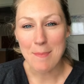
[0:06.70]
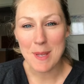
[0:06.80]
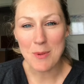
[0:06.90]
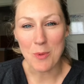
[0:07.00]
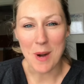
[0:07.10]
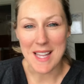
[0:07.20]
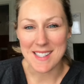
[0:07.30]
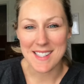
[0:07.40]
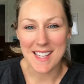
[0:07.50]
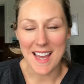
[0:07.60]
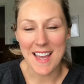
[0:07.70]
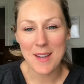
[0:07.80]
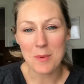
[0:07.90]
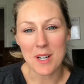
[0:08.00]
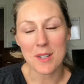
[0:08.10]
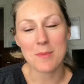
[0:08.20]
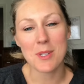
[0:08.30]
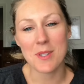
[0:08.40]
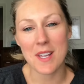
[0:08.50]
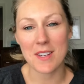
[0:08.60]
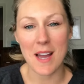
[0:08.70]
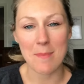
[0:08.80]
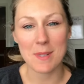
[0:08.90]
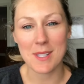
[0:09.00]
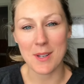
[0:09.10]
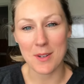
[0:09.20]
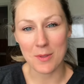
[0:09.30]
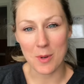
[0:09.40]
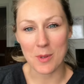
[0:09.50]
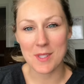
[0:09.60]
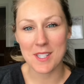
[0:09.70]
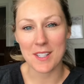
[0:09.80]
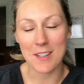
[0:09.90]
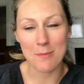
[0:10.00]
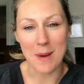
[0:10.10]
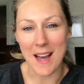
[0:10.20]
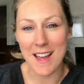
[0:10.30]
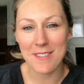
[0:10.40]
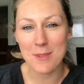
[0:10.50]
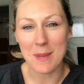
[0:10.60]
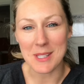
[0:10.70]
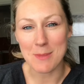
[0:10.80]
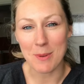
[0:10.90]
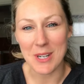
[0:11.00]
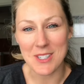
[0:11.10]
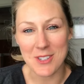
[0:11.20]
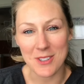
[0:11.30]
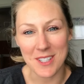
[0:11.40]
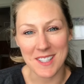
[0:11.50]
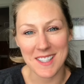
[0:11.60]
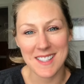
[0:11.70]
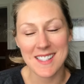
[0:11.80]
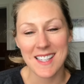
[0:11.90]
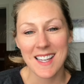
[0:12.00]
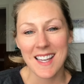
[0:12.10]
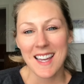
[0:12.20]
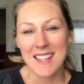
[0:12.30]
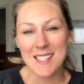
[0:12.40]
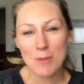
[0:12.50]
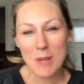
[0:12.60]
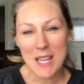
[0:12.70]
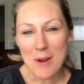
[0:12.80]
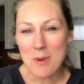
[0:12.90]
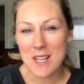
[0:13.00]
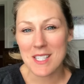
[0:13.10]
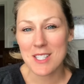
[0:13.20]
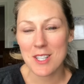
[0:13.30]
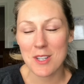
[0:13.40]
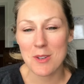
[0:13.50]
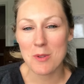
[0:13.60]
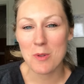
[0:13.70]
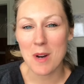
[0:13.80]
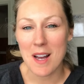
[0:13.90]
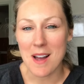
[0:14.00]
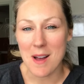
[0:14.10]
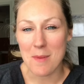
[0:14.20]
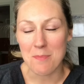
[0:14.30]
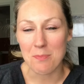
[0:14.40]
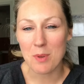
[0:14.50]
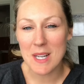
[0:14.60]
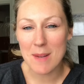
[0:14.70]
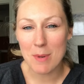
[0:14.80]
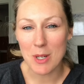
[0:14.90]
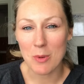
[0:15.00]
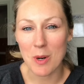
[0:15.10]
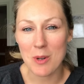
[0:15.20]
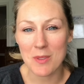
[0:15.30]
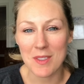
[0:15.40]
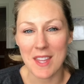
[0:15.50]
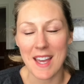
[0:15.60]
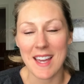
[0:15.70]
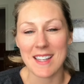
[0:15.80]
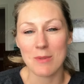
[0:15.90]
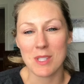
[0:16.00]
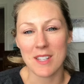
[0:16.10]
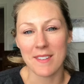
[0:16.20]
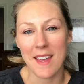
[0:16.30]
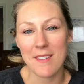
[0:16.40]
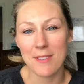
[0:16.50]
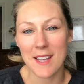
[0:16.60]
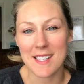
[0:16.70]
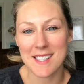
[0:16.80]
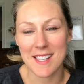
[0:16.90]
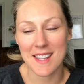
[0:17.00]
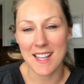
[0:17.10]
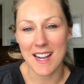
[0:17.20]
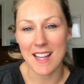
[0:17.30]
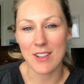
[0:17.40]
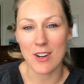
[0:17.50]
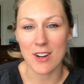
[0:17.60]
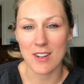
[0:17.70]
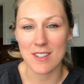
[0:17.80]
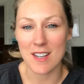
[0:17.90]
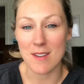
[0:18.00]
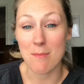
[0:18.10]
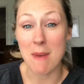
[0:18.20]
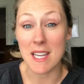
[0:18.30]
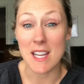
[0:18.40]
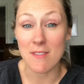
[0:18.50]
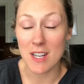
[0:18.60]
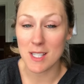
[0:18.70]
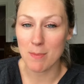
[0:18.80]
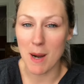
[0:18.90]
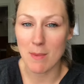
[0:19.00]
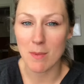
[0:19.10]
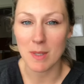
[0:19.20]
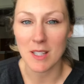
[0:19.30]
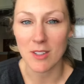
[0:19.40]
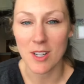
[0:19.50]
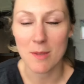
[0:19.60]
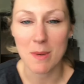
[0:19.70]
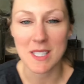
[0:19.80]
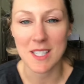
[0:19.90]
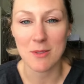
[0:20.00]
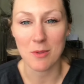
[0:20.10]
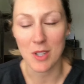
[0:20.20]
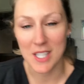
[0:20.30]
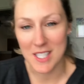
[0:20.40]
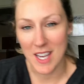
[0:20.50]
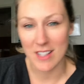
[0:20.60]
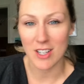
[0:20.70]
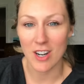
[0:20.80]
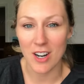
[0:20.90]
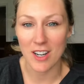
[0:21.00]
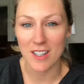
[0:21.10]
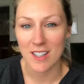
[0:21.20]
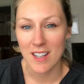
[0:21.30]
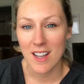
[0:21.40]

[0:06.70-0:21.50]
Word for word: Happy Wednesday. Welcome to another episode of Quotes to Live By from Inspirational Goods. This week I wanted to bring up a quote that was a life lesson that I learned and many of us probably learned but didn't really take to heart.